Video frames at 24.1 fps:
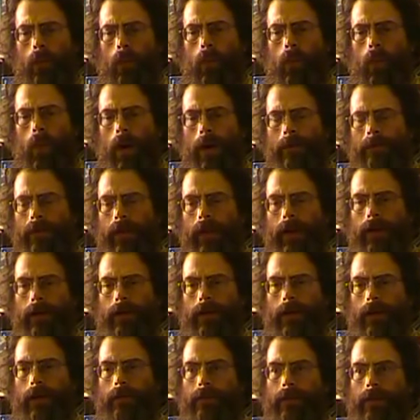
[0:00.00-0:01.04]
one
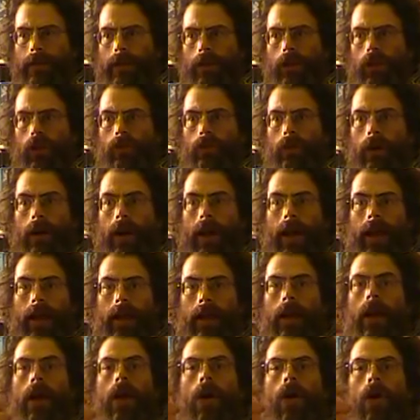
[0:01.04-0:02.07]
player's in a position where,
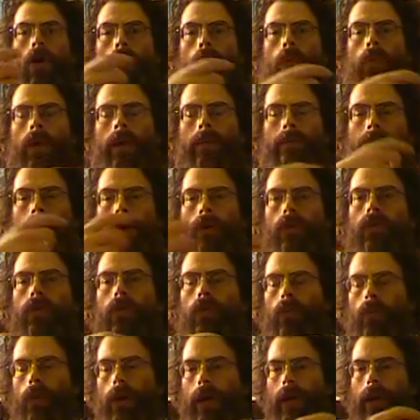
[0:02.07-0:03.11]
hey, we both
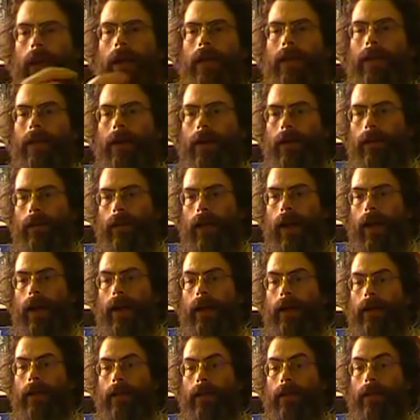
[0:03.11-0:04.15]
win as an
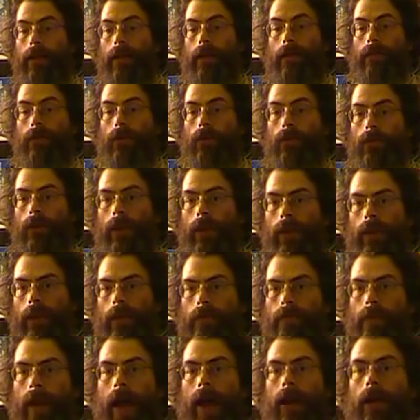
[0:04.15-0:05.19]
alliance if you win this
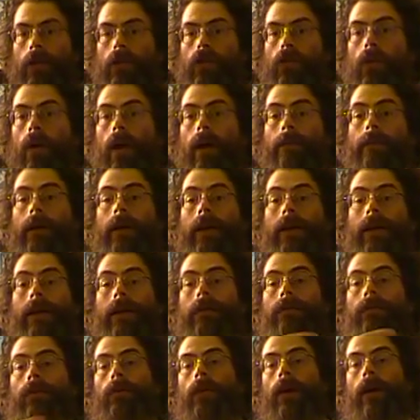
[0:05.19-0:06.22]
battle, so I'm going to
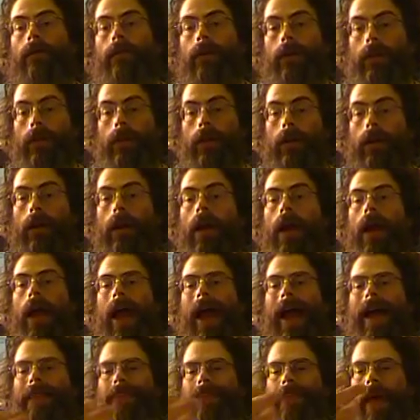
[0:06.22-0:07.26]
give you everything
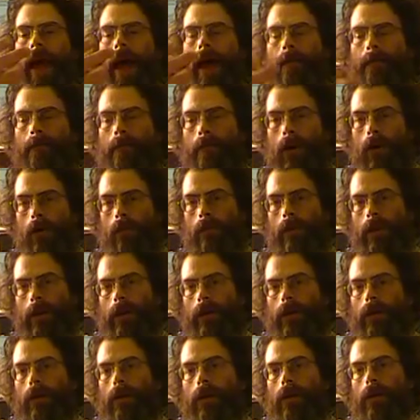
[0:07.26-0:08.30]
at that moment.
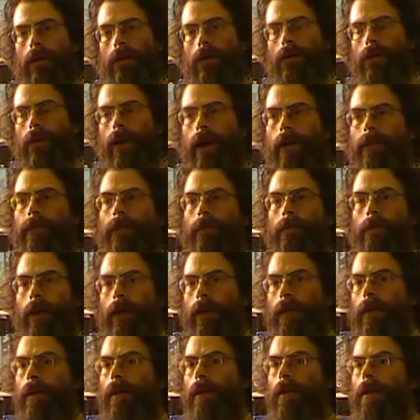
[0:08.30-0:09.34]
You have to
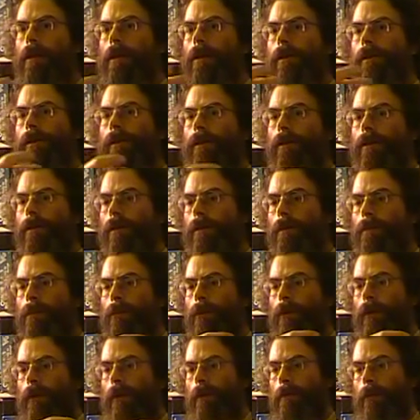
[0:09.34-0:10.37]
make the decision to
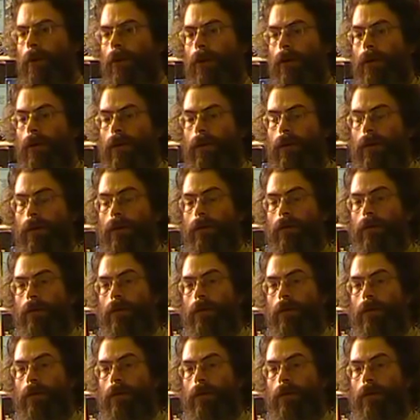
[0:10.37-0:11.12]
support them earlier